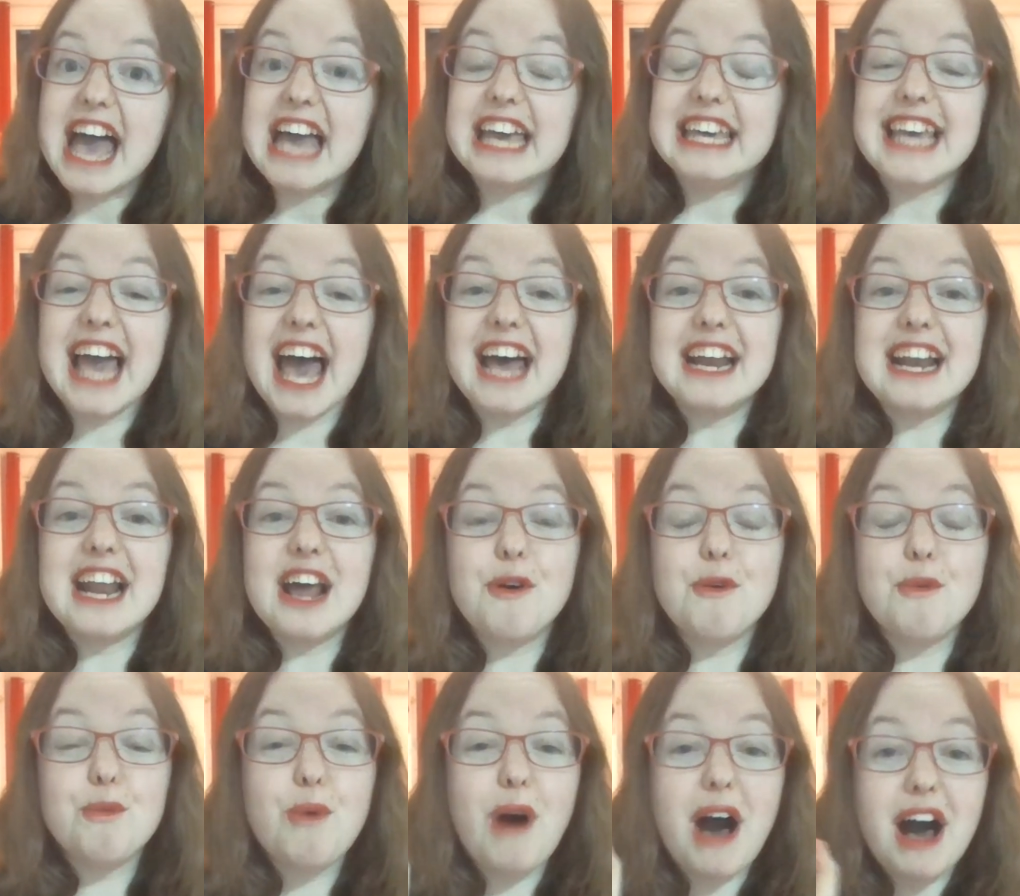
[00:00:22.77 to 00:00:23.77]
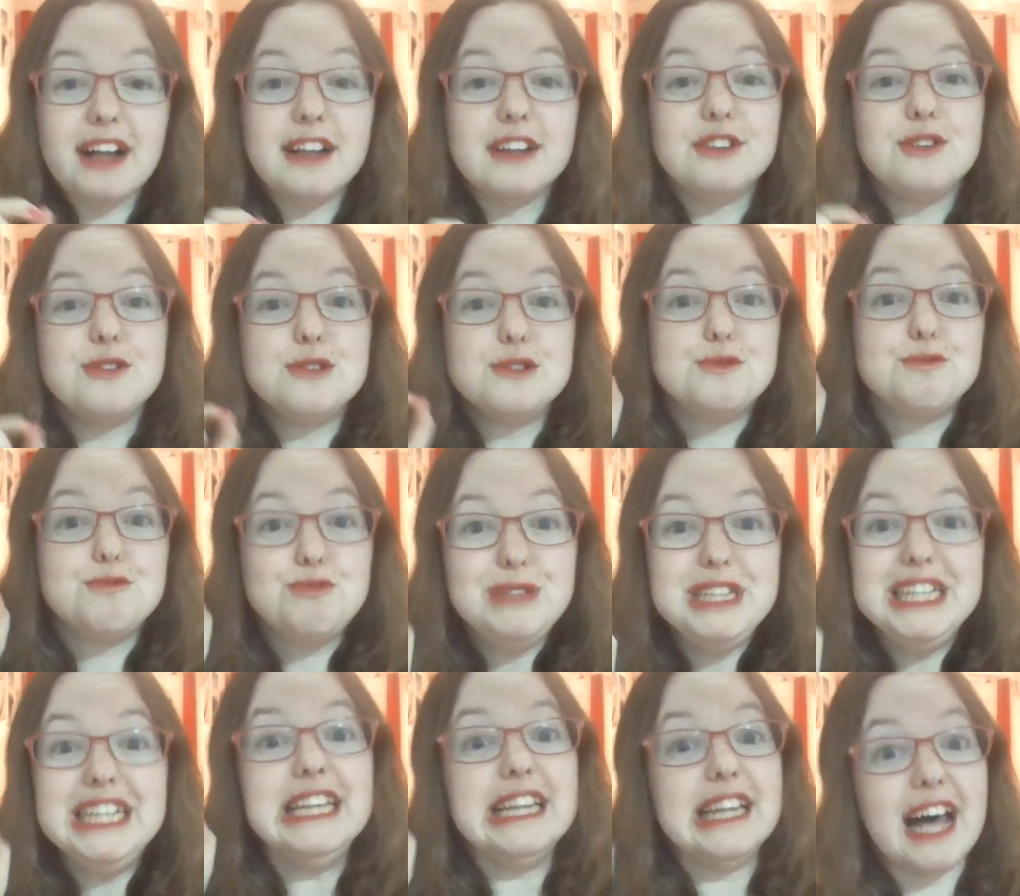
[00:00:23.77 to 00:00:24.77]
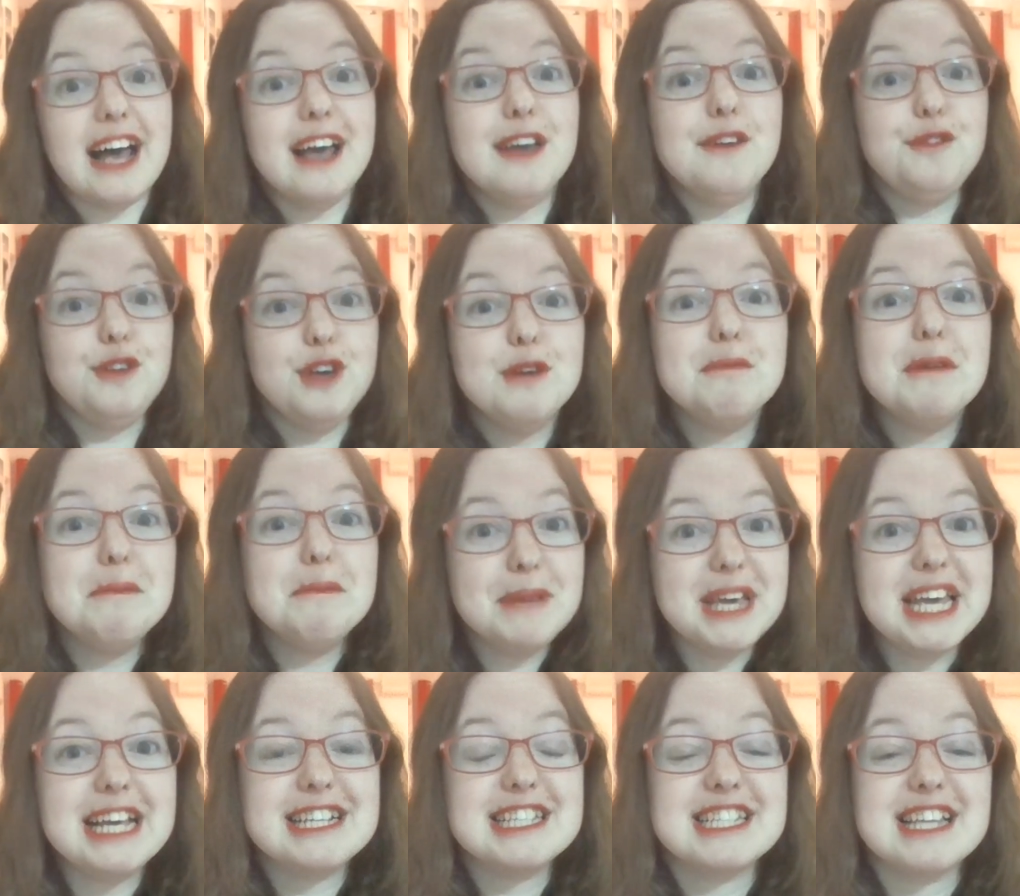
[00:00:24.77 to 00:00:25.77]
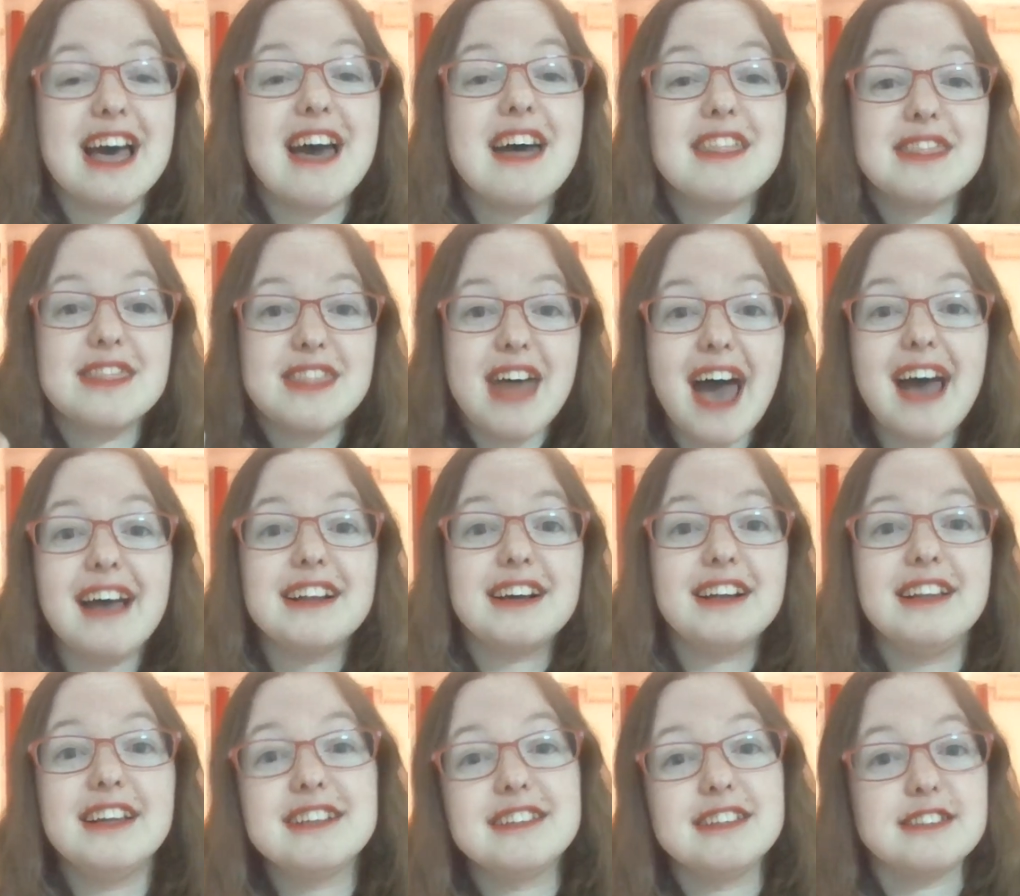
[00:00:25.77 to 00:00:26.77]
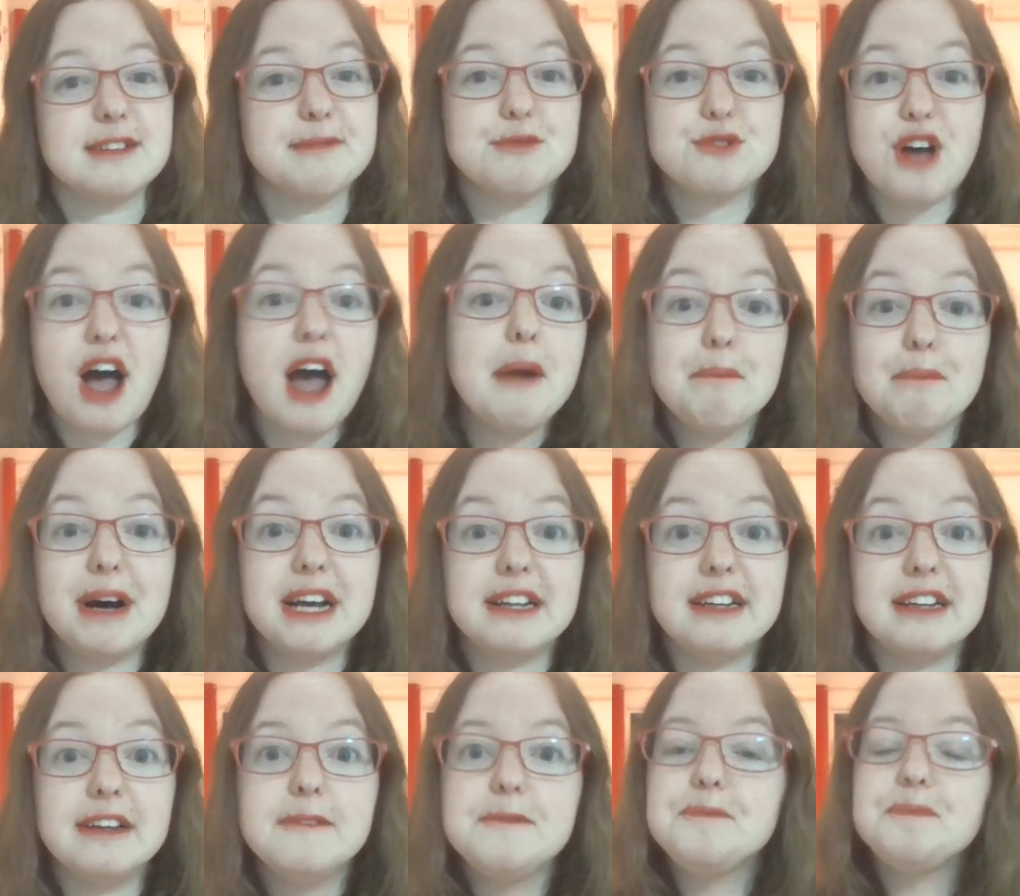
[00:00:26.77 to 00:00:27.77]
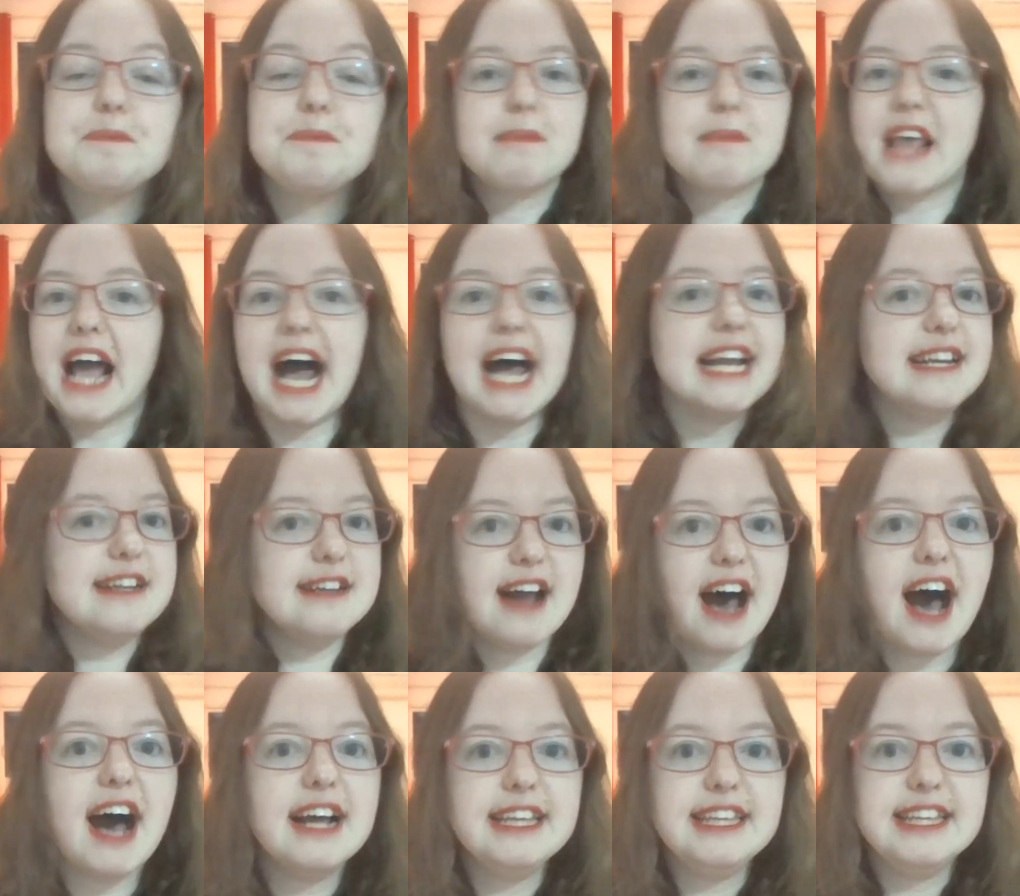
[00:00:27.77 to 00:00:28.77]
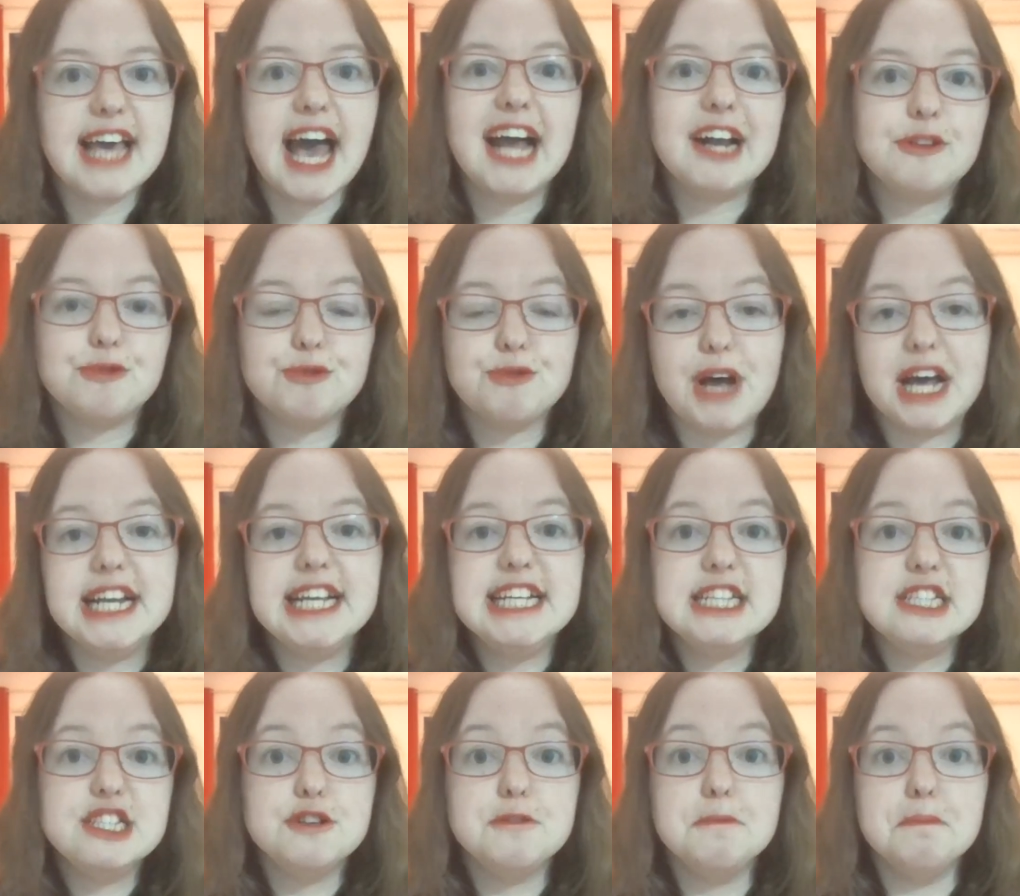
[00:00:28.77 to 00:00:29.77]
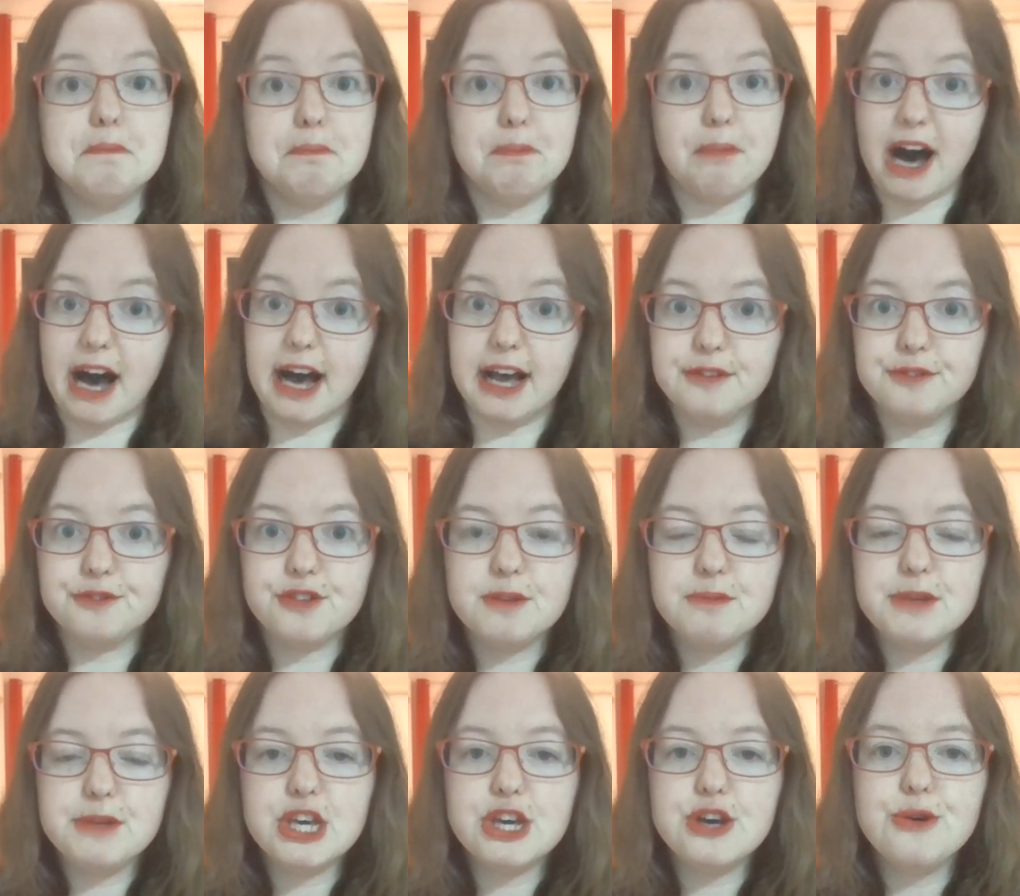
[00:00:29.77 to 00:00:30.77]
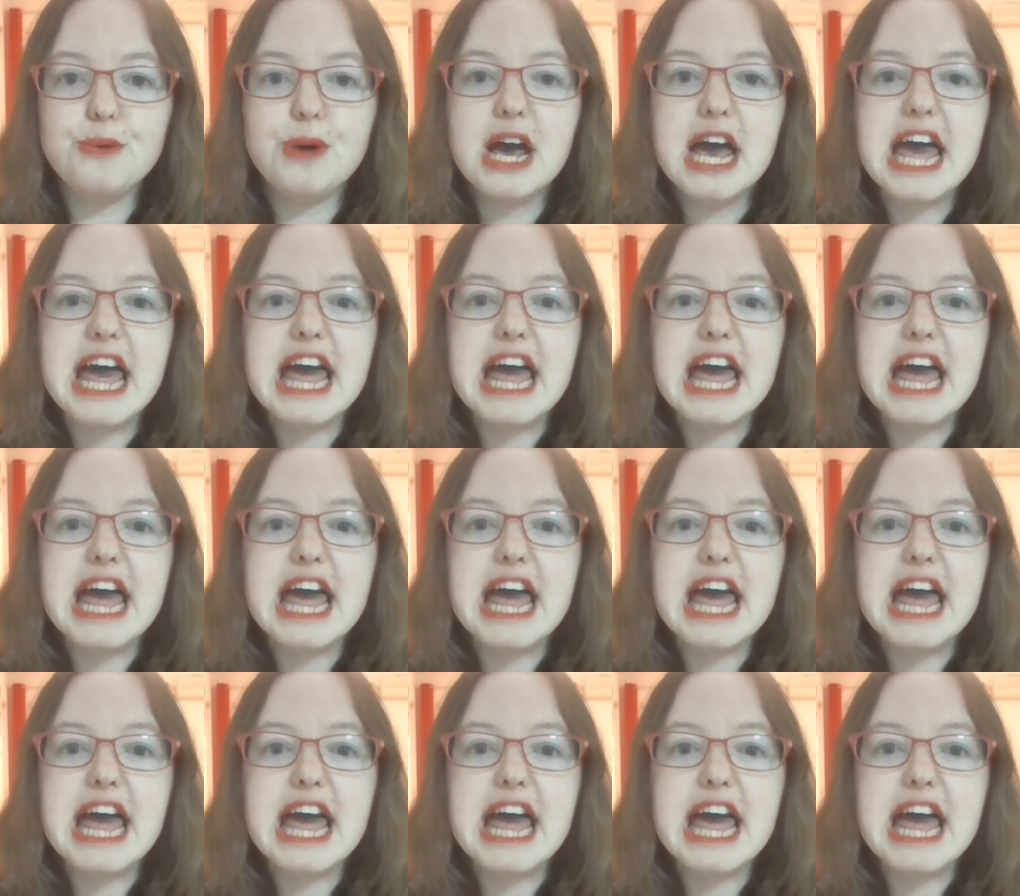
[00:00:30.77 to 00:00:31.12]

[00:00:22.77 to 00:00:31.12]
Yet, while those real life human beings that click the subscribe button are not yet ready to buy from you,